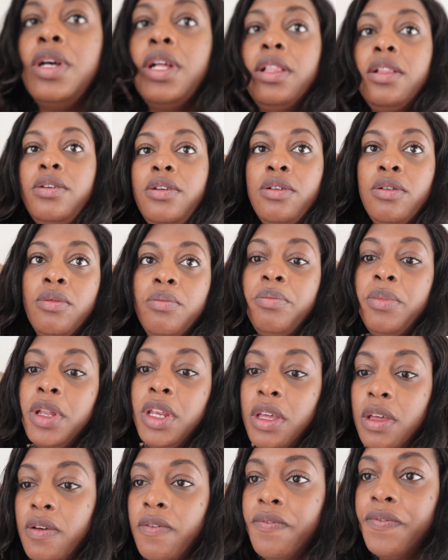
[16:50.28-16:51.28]
a little
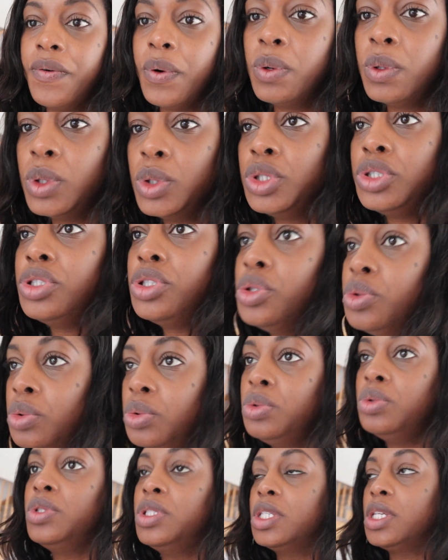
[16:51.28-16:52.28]
mini photo
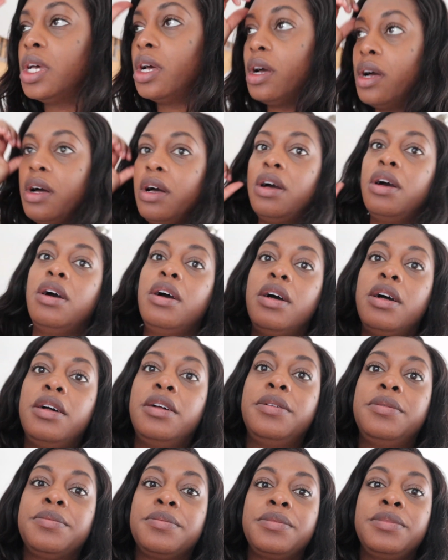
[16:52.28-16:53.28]
shoot.
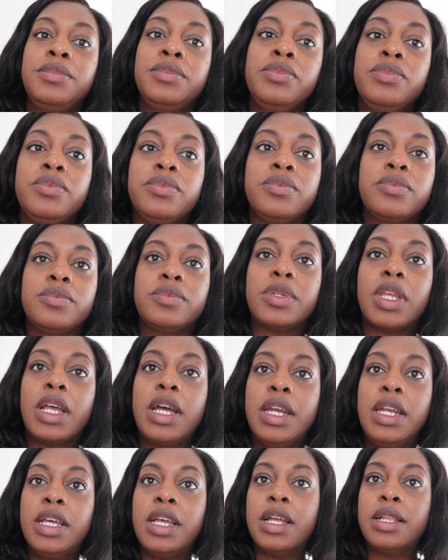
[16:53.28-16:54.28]
I'm
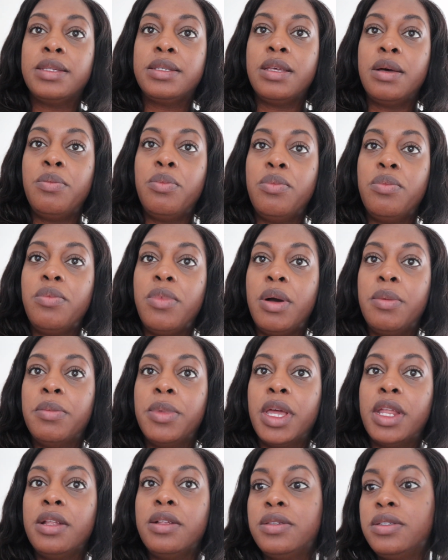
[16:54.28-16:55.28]

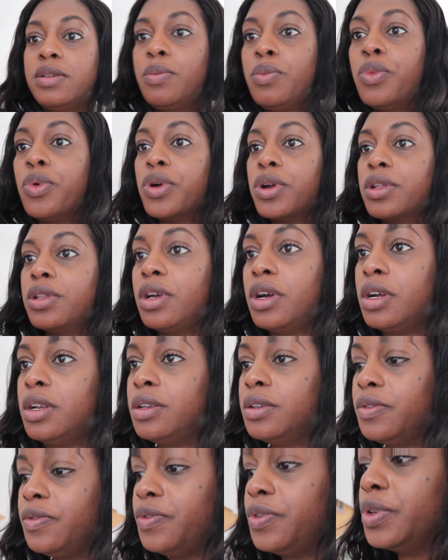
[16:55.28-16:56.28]
getting some work
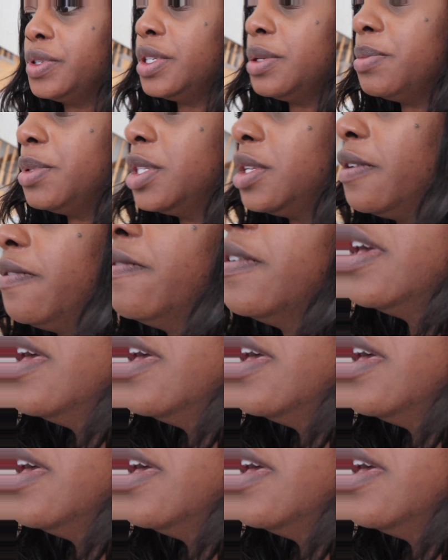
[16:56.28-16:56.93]
done for some stuff